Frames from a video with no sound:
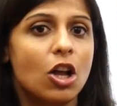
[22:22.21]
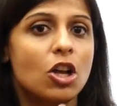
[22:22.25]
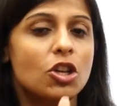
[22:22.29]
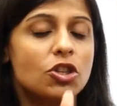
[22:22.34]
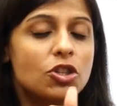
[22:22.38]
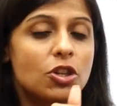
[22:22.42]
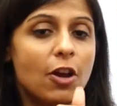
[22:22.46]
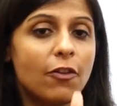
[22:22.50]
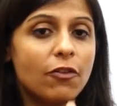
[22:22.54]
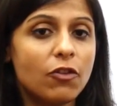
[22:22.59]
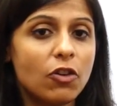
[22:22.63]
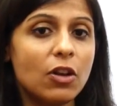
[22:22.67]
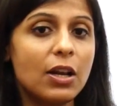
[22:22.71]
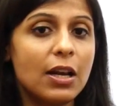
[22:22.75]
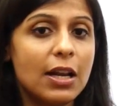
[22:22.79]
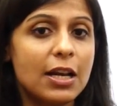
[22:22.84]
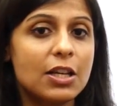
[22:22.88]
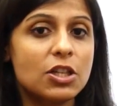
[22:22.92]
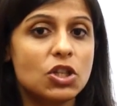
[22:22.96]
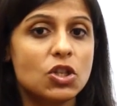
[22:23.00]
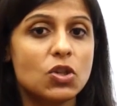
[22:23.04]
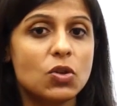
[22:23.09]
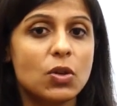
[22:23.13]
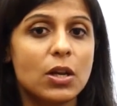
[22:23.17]
So you have to
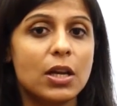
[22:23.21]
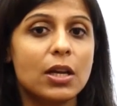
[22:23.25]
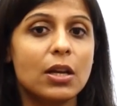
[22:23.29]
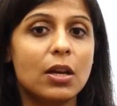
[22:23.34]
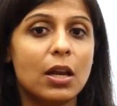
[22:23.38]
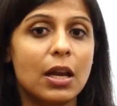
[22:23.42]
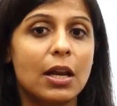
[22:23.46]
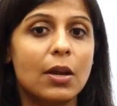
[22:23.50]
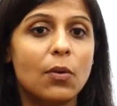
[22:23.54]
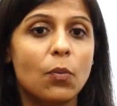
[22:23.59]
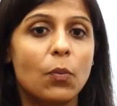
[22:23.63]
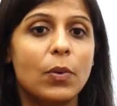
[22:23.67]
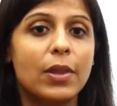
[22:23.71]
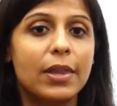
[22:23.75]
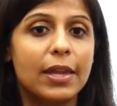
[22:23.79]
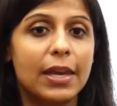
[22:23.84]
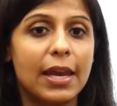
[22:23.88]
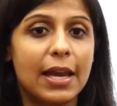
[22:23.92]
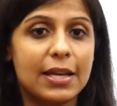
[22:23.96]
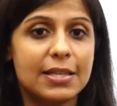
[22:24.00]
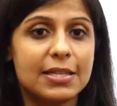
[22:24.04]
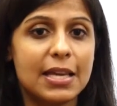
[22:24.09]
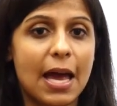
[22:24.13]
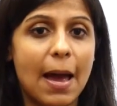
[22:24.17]
illustrate it with the
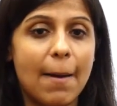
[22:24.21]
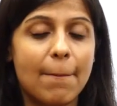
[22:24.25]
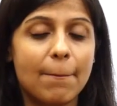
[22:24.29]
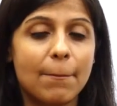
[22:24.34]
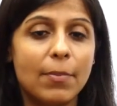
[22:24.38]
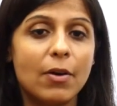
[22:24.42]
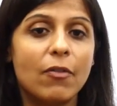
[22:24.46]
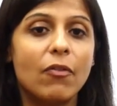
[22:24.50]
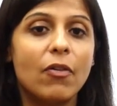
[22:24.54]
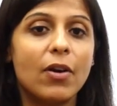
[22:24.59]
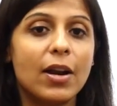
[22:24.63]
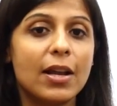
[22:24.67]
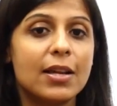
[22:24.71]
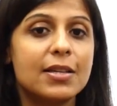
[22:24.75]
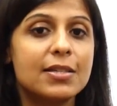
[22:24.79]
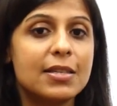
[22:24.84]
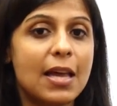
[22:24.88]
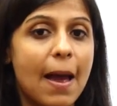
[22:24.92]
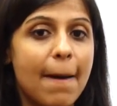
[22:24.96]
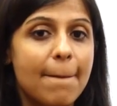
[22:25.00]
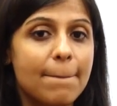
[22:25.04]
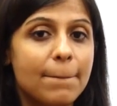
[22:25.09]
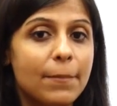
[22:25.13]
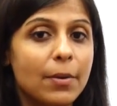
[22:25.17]
example. For
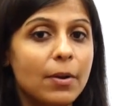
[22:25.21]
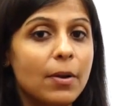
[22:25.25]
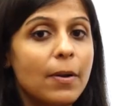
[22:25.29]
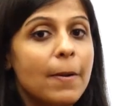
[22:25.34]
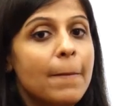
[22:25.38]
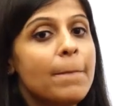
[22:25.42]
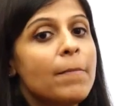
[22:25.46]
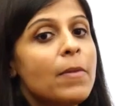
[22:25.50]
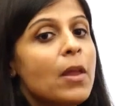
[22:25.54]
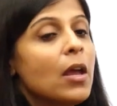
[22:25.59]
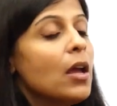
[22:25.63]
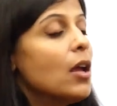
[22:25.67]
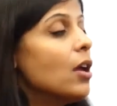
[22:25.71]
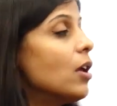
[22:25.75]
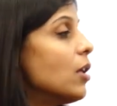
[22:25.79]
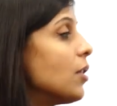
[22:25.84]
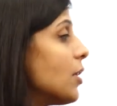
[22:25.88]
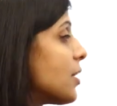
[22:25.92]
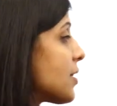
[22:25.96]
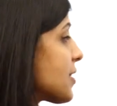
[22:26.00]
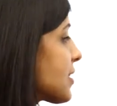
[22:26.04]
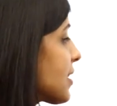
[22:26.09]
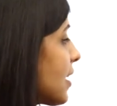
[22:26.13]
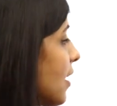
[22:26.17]
example,
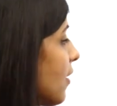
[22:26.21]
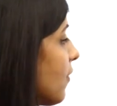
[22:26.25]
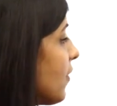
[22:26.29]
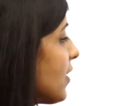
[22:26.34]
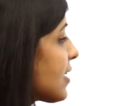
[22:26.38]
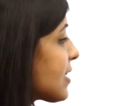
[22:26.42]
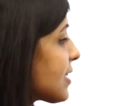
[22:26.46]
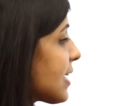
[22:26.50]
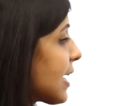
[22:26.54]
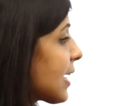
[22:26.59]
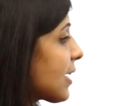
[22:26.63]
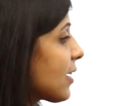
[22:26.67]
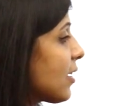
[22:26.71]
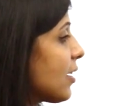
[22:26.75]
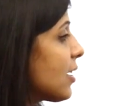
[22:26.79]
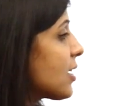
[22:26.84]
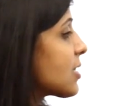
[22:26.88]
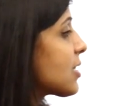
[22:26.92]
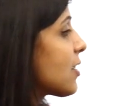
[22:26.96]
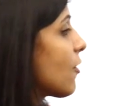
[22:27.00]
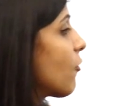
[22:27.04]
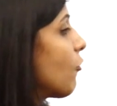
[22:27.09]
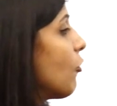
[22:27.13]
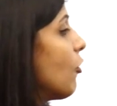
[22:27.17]
the service sector
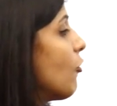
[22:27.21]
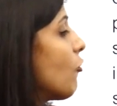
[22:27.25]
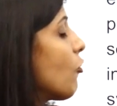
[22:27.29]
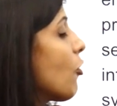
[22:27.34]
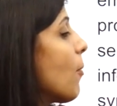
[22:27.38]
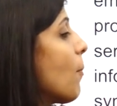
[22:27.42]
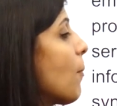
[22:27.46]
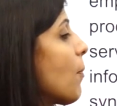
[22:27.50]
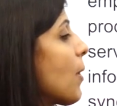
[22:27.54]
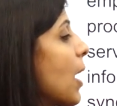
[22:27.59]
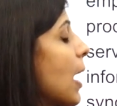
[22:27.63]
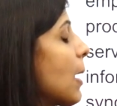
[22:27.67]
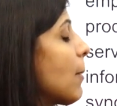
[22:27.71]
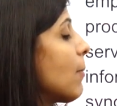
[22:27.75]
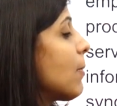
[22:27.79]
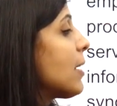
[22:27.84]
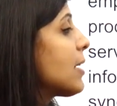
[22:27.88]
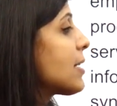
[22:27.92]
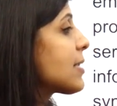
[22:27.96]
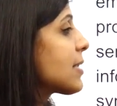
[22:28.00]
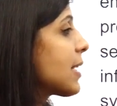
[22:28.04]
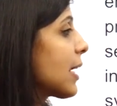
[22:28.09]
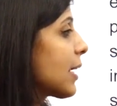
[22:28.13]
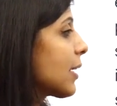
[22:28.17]
is different from
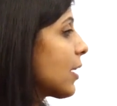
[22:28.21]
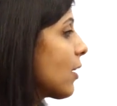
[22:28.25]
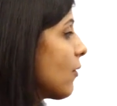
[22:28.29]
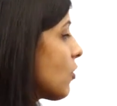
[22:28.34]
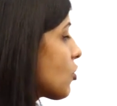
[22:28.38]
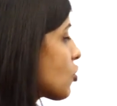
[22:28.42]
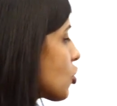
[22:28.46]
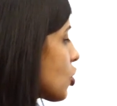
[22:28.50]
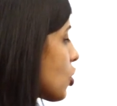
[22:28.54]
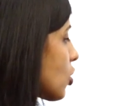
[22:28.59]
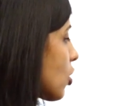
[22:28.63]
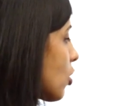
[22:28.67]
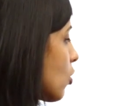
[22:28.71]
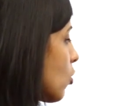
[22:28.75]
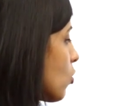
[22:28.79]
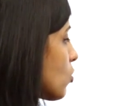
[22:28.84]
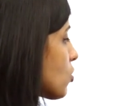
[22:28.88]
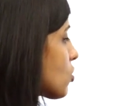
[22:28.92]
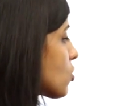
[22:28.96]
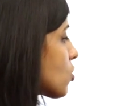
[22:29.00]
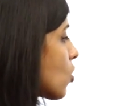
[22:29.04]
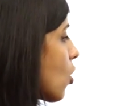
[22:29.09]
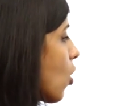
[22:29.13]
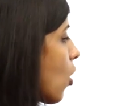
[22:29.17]
primary sector, which
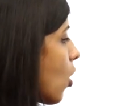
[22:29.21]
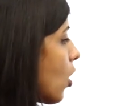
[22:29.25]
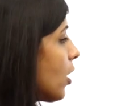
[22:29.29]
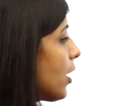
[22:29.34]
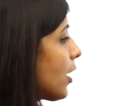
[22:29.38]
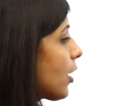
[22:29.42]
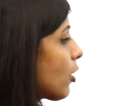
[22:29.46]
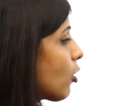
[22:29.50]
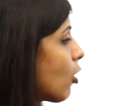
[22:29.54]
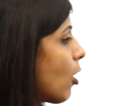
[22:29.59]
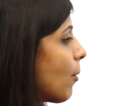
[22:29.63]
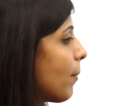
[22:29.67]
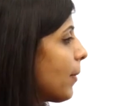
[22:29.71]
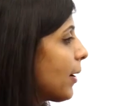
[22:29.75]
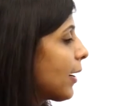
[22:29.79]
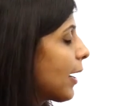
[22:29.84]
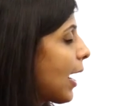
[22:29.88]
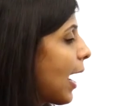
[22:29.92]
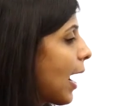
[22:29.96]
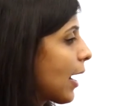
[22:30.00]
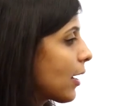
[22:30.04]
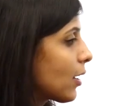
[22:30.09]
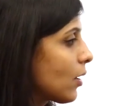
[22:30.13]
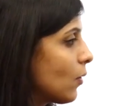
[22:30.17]
includes all
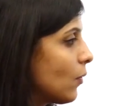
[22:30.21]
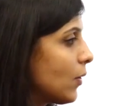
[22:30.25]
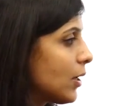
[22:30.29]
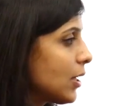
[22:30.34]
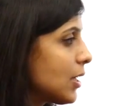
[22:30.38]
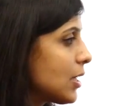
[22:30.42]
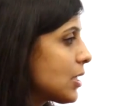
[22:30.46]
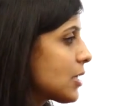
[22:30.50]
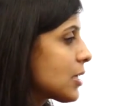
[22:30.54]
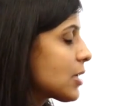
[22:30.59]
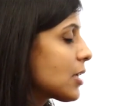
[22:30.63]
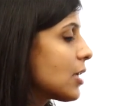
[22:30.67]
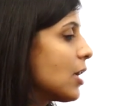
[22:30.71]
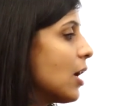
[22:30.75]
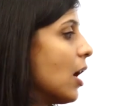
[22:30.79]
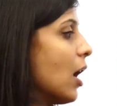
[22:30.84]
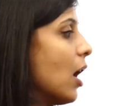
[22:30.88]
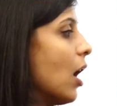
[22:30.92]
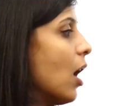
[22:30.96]
economic activities.